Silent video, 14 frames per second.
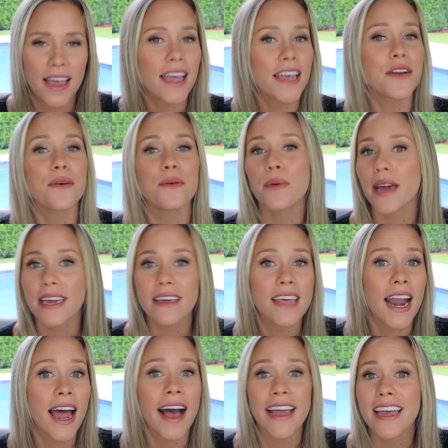in a way that
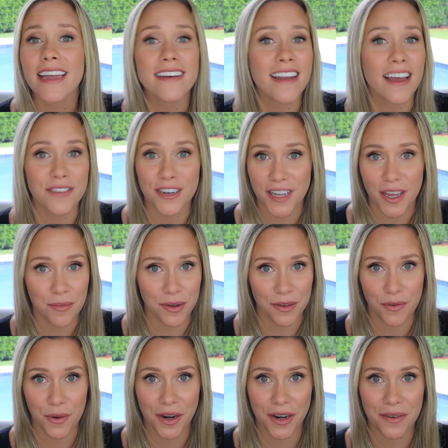I had never done
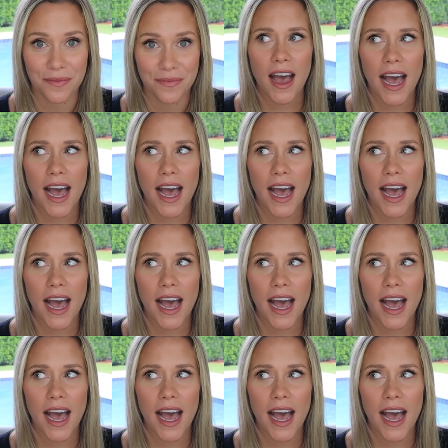before.